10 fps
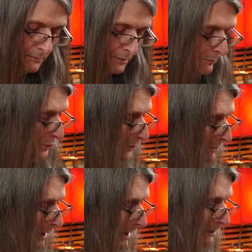I'm gonna
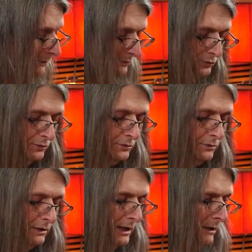move my
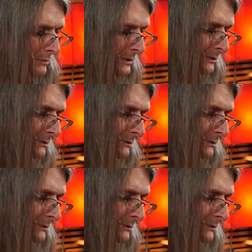journal up